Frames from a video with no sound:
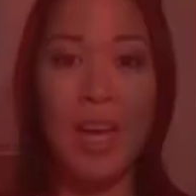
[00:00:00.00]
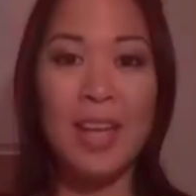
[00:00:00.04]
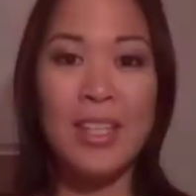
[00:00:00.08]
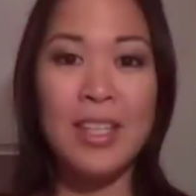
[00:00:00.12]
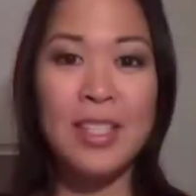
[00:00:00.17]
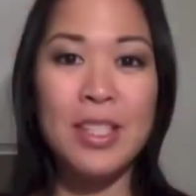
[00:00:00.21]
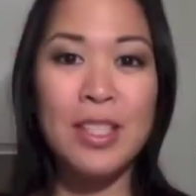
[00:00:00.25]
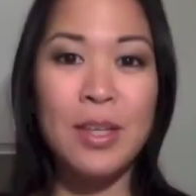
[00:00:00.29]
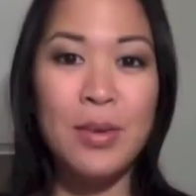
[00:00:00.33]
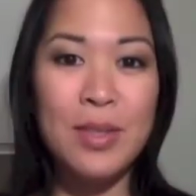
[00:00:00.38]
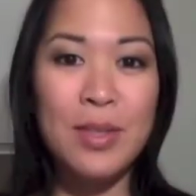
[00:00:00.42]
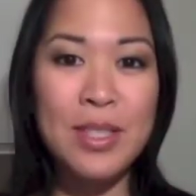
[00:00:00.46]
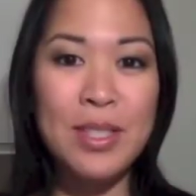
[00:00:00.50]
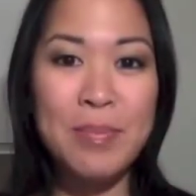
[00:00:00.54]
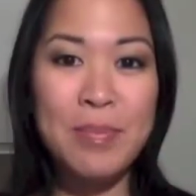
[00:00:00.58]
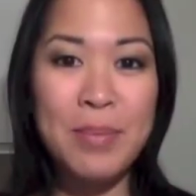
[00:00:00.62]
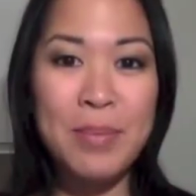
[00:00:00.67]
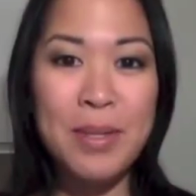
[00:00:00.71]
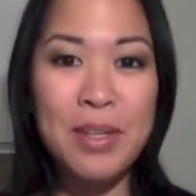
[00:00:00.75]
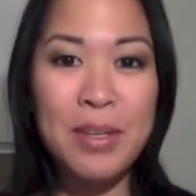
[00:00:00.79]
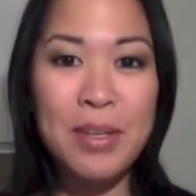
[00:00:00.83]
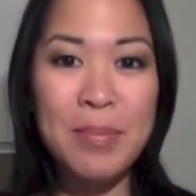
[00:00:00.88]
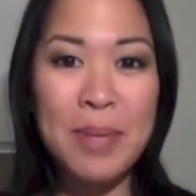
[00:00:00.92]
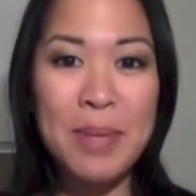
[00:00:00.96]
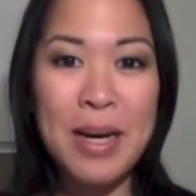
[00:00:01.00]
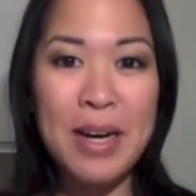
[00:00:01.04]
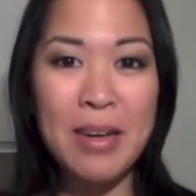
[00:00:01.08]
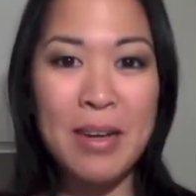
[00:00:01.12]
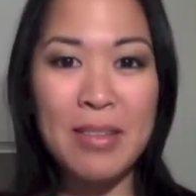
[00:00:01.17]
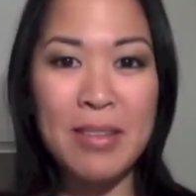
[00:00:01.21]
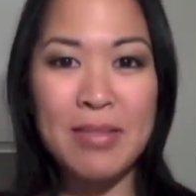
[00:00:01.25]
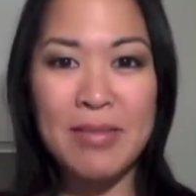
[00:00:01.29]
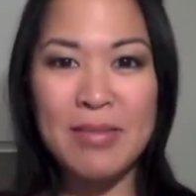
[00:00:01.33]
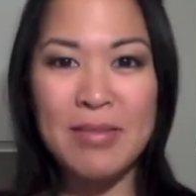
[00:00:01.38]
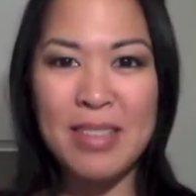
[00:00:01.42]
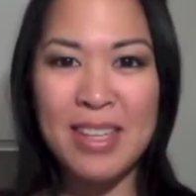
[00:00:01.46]
So it's been
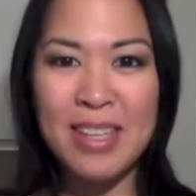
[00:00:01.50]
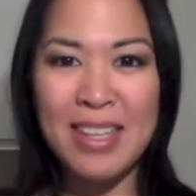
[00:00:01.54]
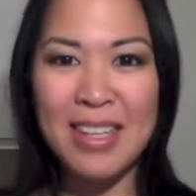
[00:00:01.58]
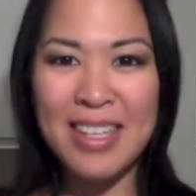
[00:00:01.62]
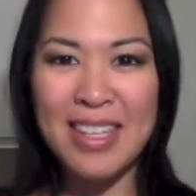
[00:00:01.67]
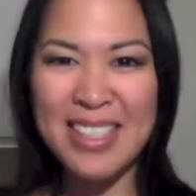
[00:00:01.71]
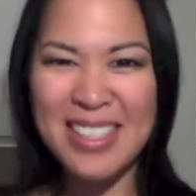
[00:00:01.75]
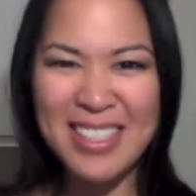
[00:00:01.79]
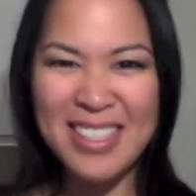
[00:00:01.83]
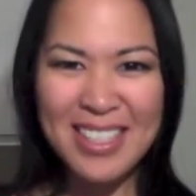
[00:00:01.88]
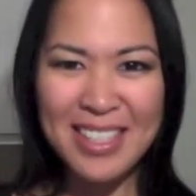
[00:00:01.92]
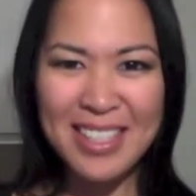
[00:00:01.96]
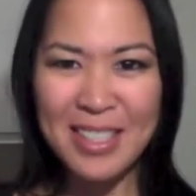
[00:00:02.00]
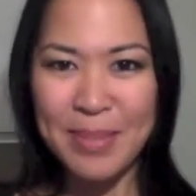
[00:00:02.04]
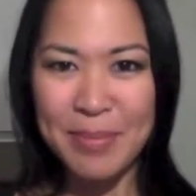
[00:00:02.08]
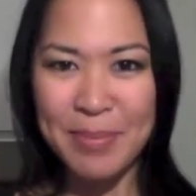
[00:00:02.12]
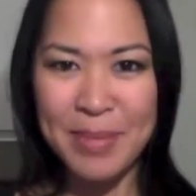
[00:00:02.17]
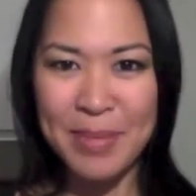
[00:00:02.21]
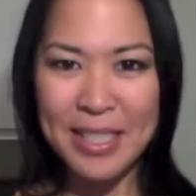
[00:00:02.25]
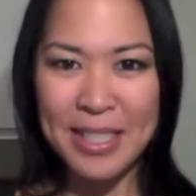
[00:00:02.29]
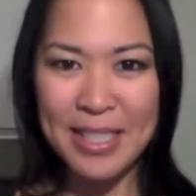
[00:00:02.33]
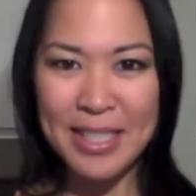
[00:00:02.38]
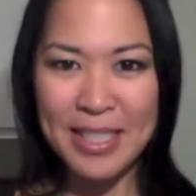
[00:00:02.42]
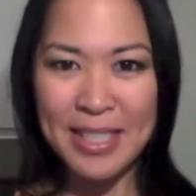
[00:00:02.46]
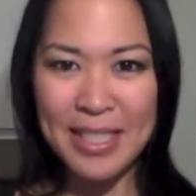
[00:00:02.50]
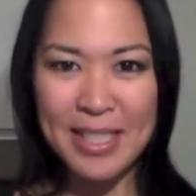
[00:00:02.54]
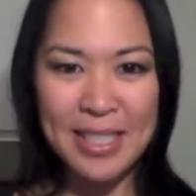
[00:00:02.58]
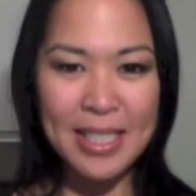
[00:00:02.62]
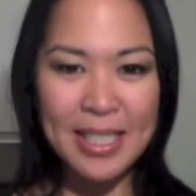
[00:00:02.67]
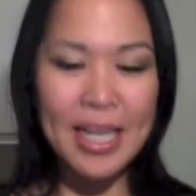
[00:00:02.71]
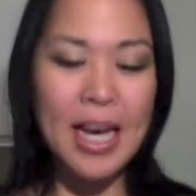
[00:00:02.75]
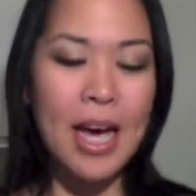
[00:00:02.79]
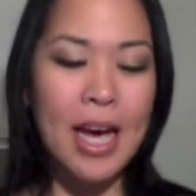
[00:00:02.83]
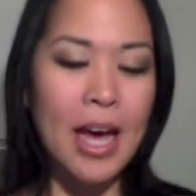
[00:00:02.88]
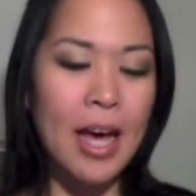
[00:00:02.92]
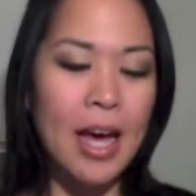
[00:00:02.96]
about, I think, 6 minutes,
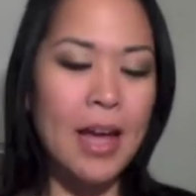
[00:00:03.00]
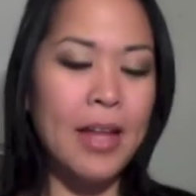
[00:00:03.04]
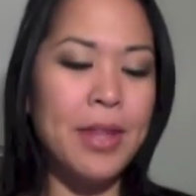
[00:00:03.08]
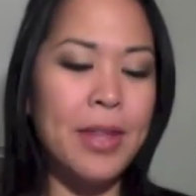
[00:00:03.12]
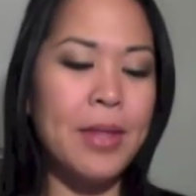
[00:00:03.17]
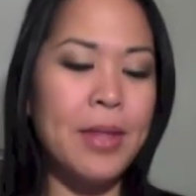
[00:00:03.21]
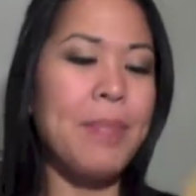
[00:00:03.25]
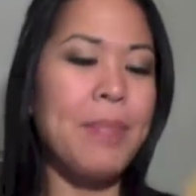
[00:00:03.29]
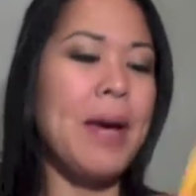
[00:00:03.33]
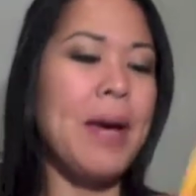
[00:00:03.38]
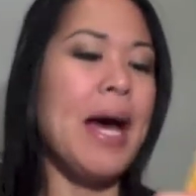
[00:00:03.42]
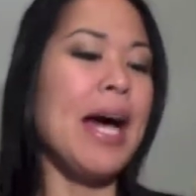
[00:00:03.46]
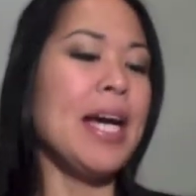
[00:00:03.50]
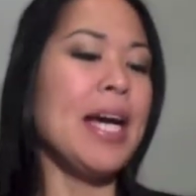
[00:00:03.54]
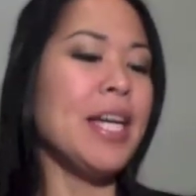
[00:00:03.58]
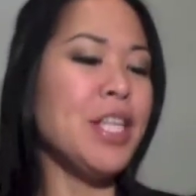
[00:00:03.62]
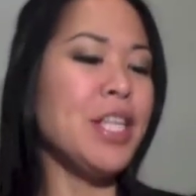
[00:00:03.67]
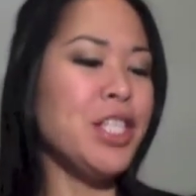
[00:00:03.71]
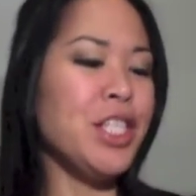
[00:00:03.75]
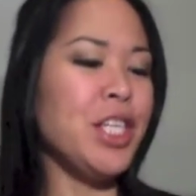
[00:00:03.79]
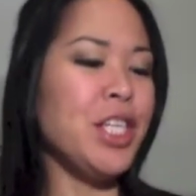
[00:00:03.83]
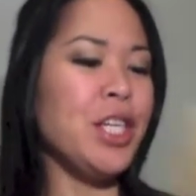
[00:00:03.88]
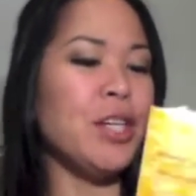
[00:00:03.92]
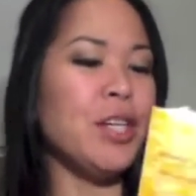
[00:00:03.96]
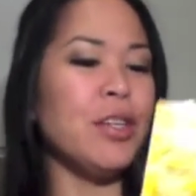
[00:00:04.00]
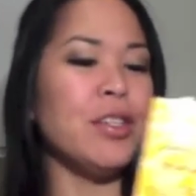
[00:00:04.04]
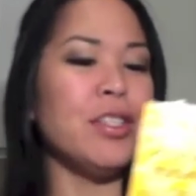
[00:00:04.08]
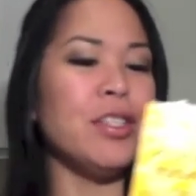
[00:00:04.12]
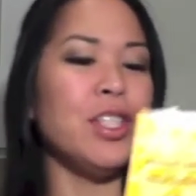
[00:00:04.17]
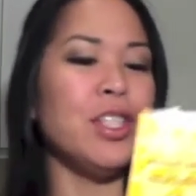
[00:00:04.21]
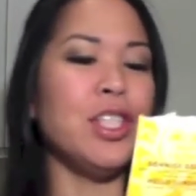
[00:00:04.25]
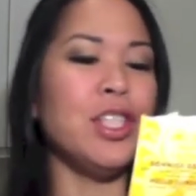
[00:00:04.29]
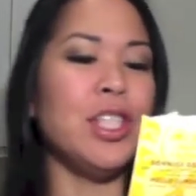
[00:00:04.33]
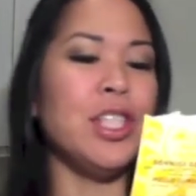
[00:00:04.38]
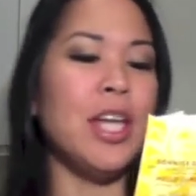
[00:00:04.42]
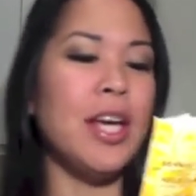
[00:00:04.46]
and the package here
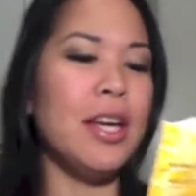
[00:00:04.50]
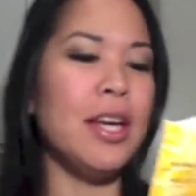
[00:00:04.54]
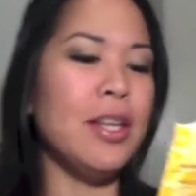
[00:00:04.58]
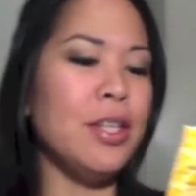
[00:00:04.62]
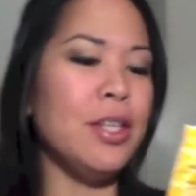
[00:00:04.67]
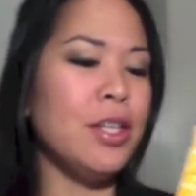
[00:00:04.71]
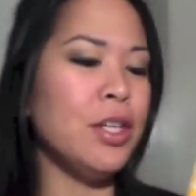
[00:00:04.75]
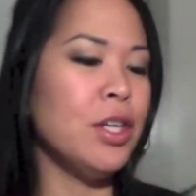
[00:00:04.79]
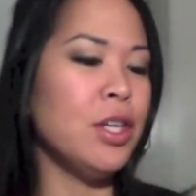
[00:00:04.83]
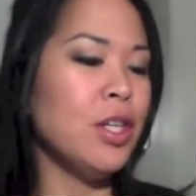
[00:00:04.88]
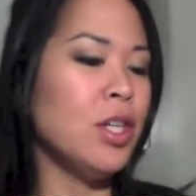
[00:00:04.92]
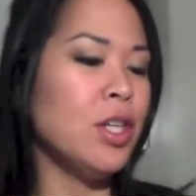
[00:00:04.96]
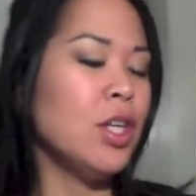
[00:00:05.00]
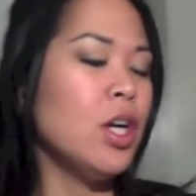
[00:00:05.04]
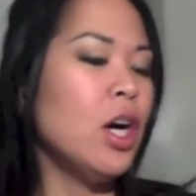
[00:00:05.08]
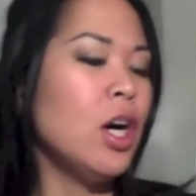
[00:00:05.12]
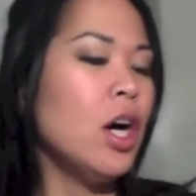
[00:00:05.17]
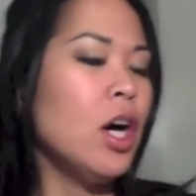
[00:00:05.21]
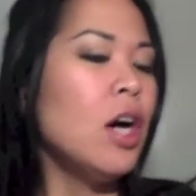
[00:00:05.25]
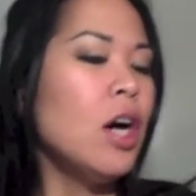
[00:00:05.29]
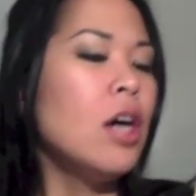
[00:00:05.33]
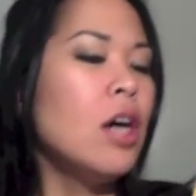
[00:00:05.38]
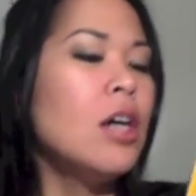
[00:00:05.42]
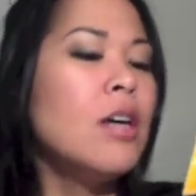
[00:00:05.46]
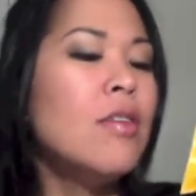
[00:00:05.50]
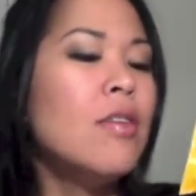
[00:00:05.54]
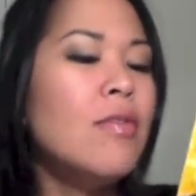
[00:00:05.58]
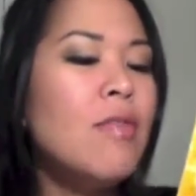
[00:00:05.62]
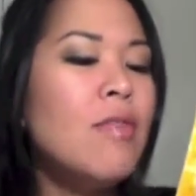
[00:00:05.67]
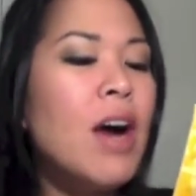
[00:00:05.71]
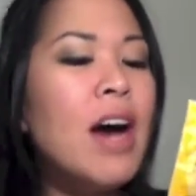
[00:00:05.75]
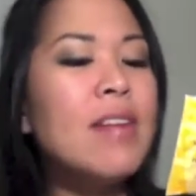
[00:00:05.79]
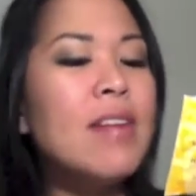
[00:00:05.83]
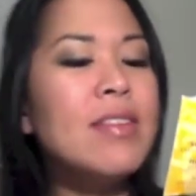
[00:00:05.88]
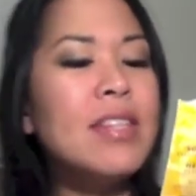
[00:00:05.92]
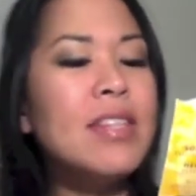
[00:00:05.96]
said
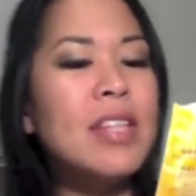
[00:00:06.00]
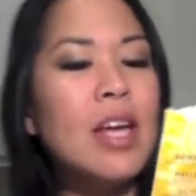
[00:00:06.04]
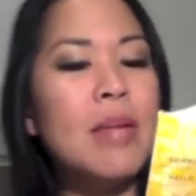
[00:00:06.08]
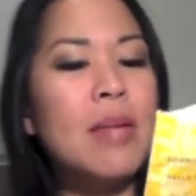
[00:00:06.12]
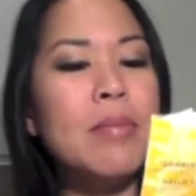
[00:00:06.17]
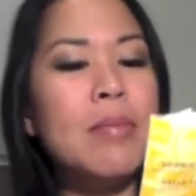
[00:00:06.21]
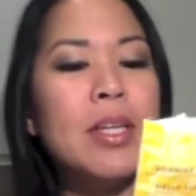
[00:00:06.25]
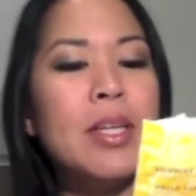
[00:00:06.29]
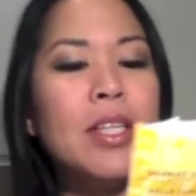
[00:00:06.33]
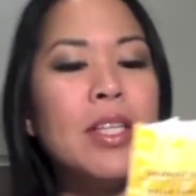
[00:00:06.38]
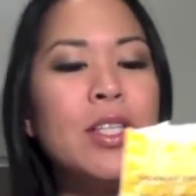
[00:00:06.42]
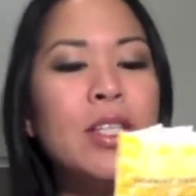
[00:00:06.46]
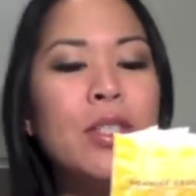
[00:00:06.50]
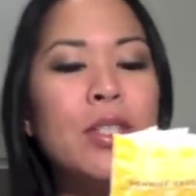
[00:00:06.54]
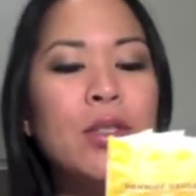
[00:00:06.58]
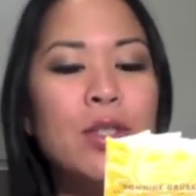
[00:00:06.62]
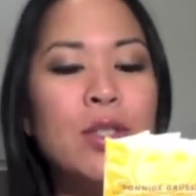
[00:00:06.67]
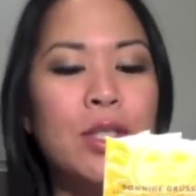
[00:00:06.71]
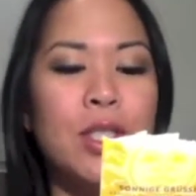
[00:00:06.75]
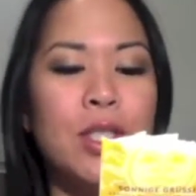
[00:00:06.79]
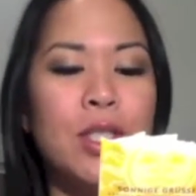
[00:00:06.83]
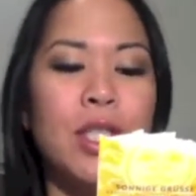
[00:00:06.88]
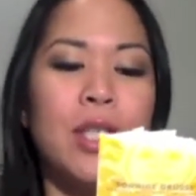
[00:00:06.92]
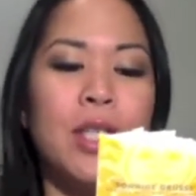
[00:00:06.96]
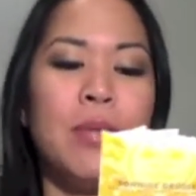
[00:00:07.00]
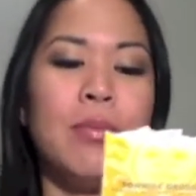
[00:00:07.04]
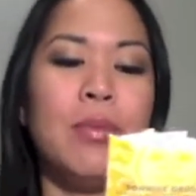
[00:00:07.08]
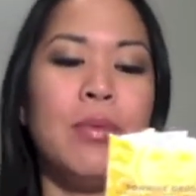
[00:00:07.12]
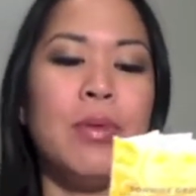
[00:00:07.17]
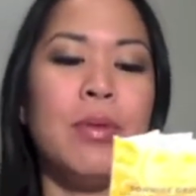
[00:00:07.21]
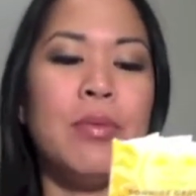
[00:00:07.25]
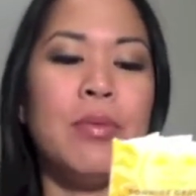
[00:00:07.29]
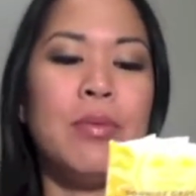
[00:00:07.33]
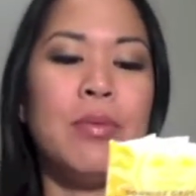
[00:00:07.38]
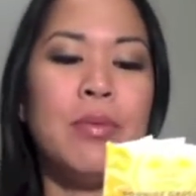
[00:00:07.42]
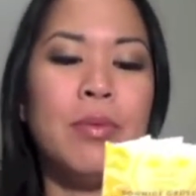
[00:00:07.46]
5 to 10 minutes to steep.
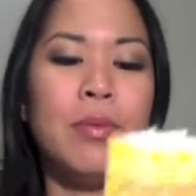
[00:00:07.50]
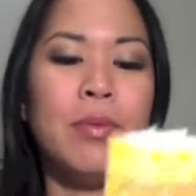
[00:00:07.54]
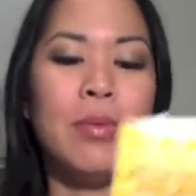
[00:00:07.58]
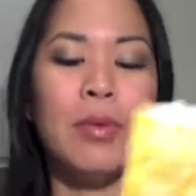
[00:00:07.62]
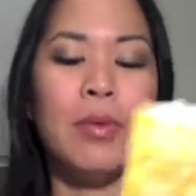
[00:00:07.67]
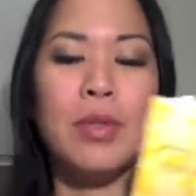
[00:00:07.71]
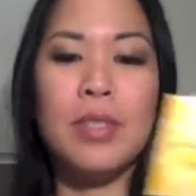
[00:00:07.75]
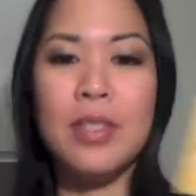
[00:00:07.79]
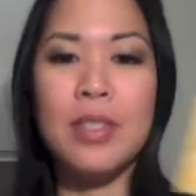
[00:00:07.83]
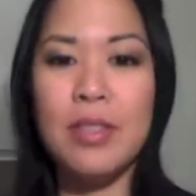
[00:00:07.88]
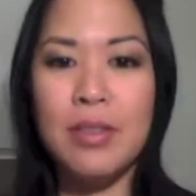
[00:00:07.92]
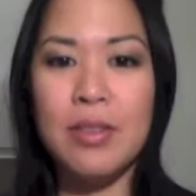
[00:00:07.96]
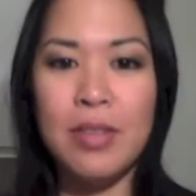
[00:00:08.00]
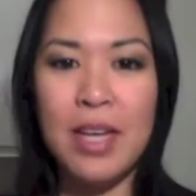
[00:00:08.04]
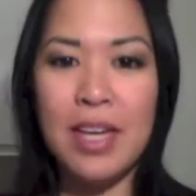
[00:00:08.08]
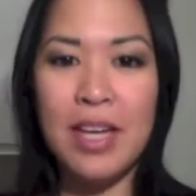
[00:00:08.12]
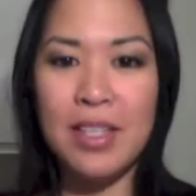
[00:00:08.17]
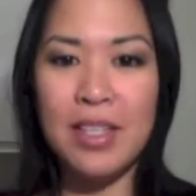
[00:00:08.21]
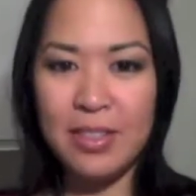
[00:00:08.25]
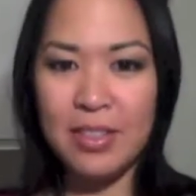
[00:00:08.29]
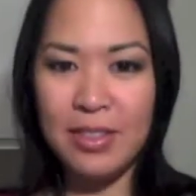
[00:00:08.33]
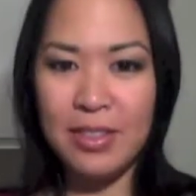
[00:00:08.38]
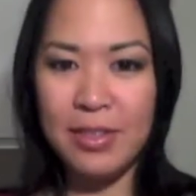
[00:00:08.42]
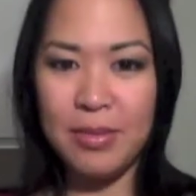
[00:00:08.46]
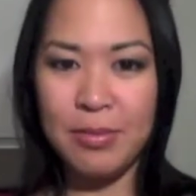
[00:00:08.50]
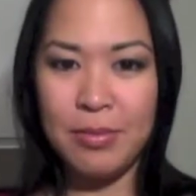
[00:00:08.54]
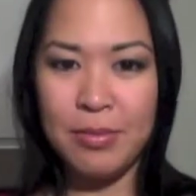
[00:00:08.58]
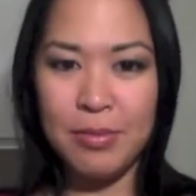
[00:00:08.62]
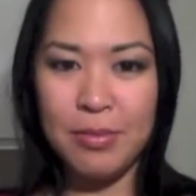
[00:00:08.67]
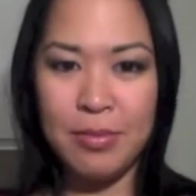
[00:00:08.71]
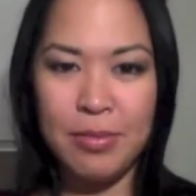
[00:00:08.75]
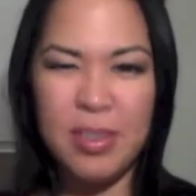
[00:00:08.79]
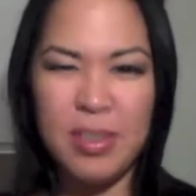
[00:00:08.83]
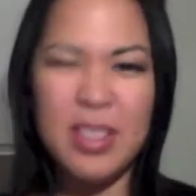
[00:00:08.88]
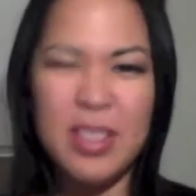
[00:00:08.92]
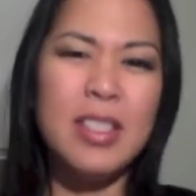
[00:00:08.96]
Well, it didn't actually,
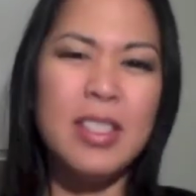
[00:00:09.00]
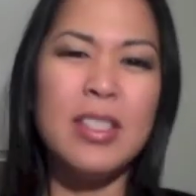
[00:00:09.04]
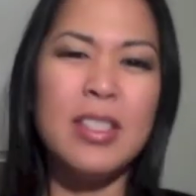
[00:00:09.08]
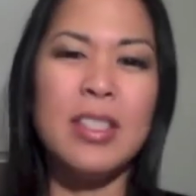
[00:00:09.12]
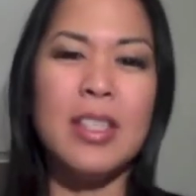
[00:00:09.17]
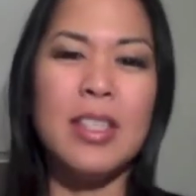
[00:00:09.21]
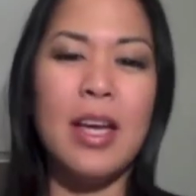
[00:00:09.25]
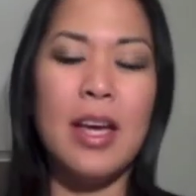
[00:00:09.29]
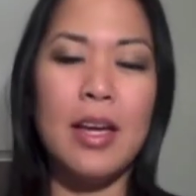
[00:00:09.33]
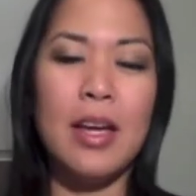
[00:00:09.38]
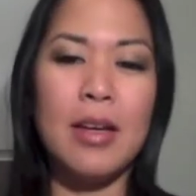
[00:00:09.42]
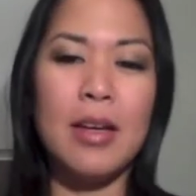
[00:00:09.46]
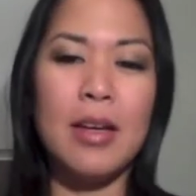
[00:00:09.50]
it did say it.